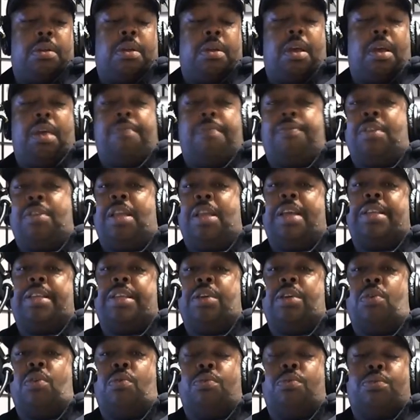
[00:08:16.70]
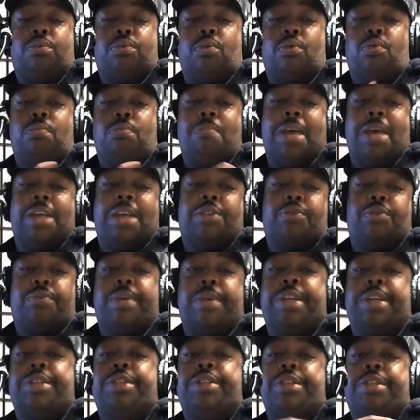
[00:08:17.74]
If you like the old school
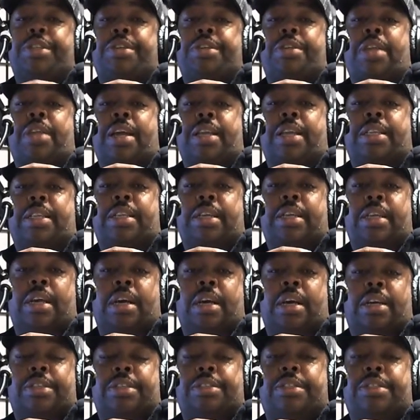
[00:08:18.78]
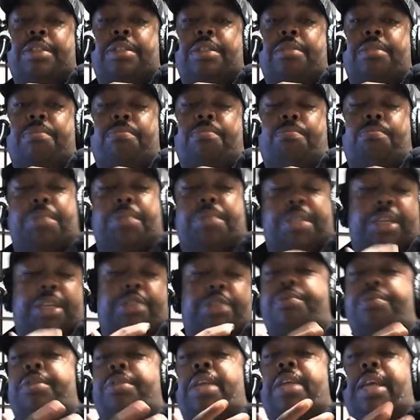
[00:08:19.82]
maturation, you like the
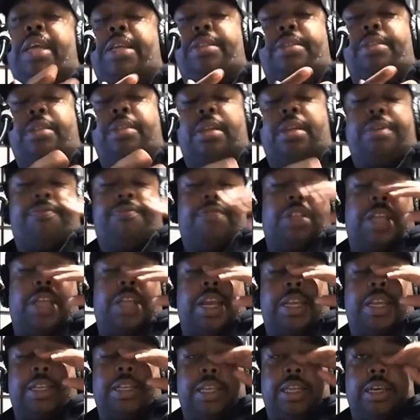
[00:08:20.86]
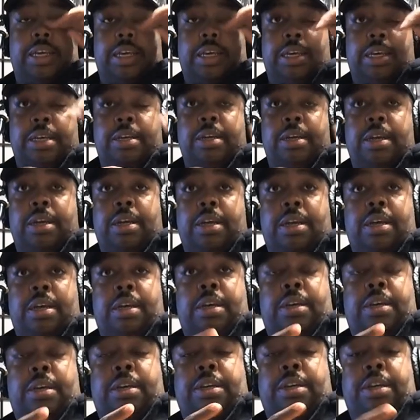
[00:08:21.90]
potential taste, if you like the
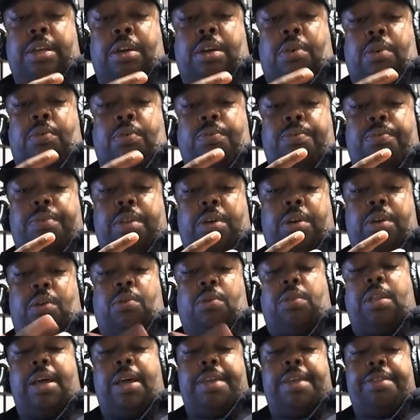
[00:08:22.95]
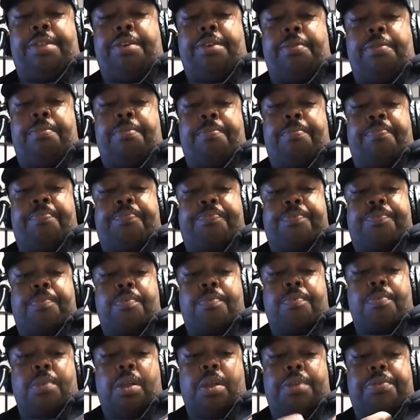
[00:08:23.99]
old leather,
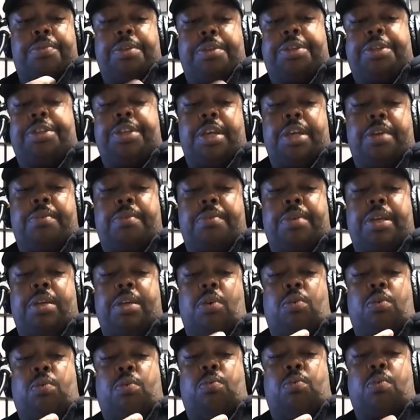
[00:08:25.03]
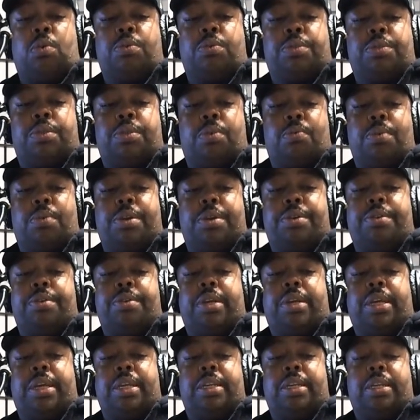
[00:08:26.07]
the sherry, Oloroso, where you're
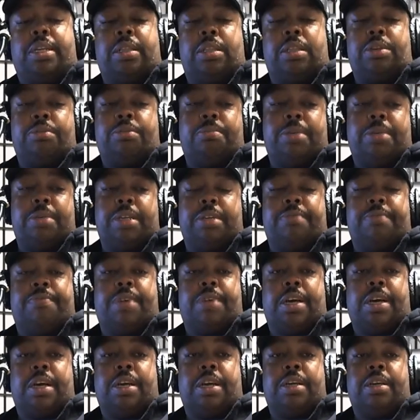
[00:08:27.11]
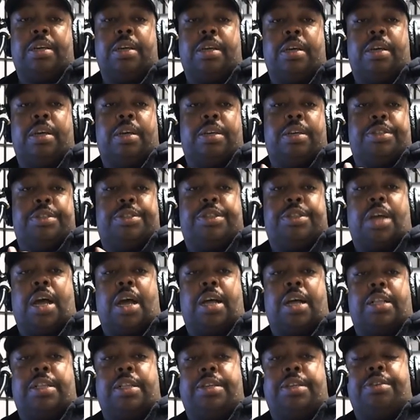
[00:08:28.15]
getting a little bit of
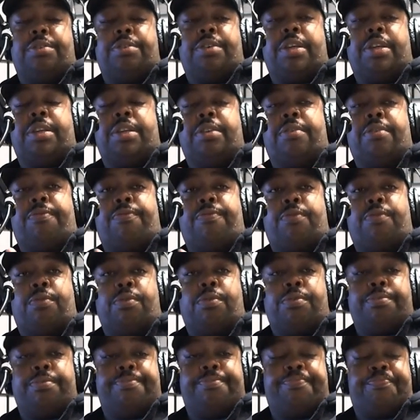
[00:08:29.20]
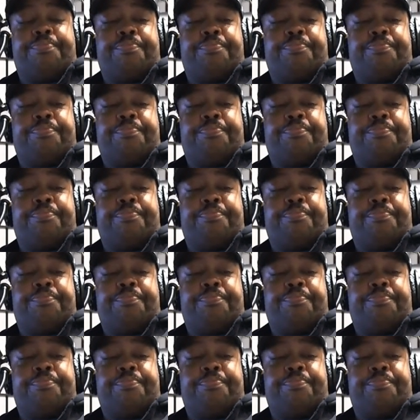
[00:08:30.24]
chocolate, you're getting the fruit,